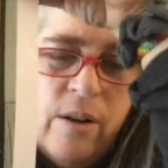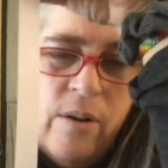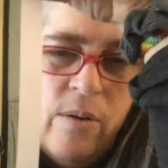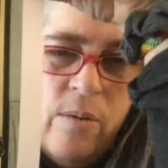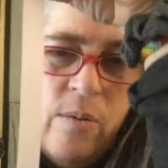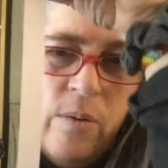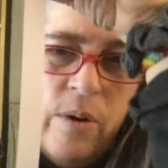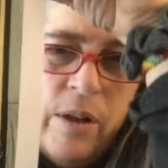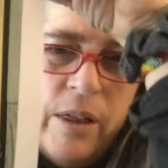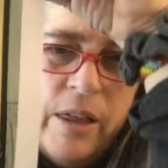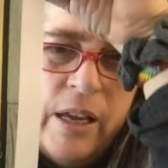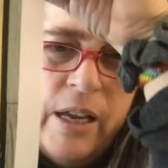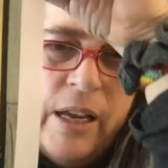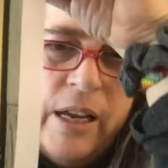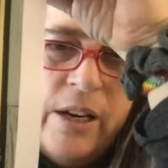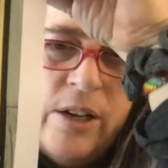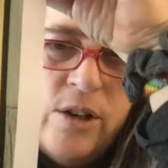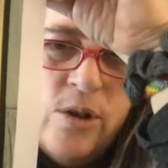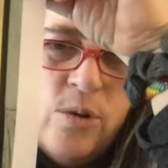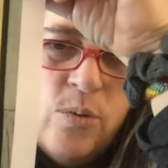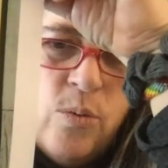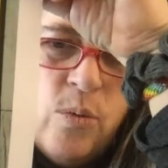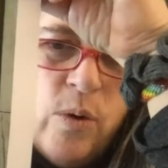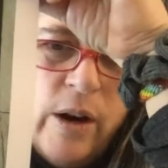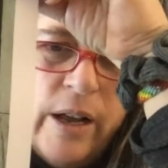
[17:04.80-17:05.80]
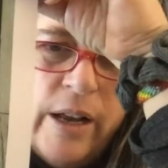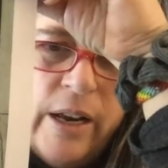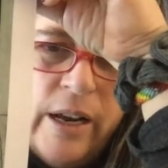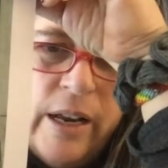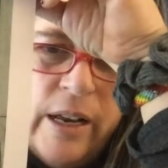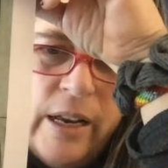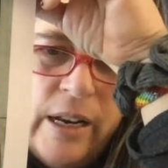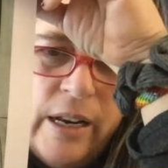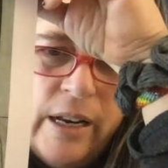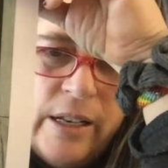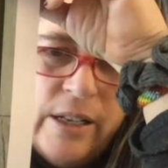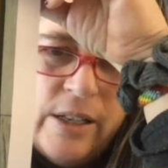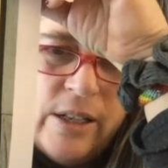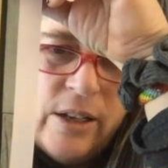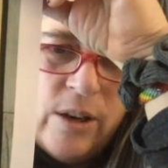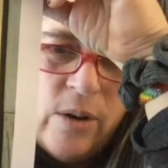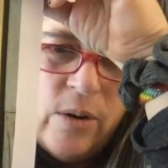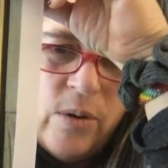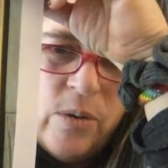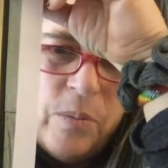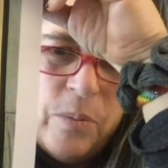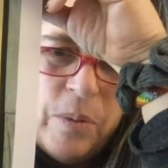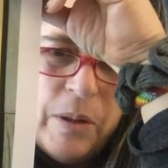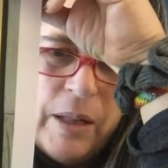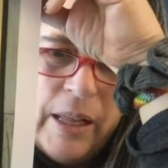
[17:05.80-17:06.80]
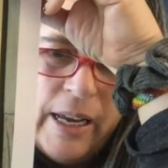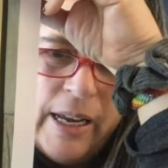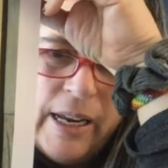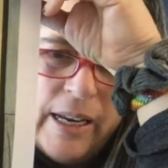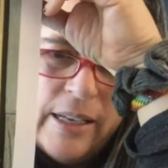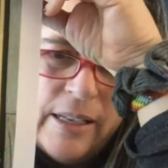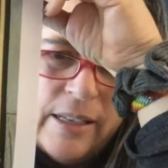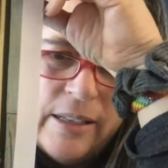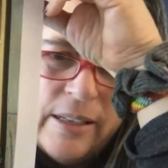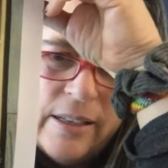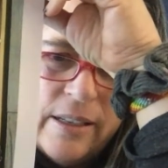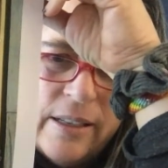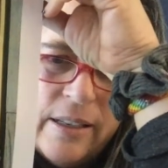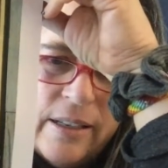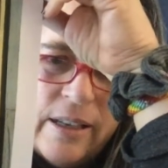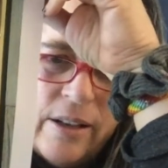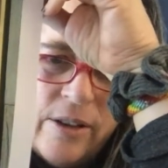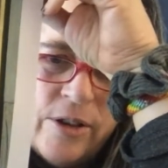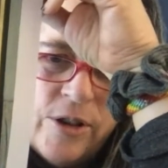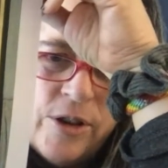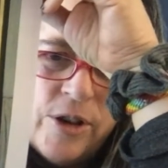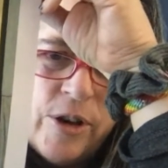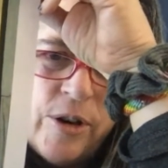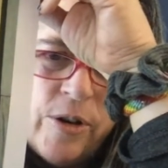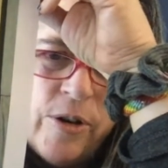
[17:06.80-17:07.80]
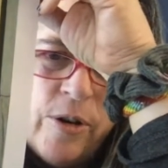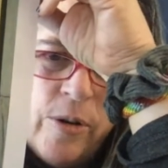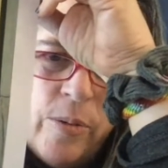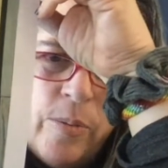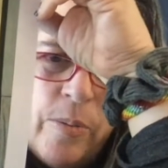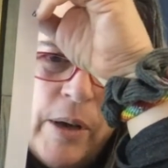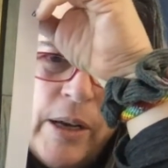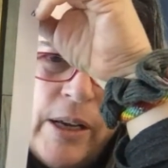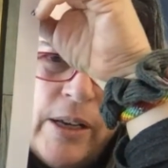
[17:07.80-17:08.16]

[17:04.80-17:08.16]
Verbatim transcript: with each one in its own place. I'll show you me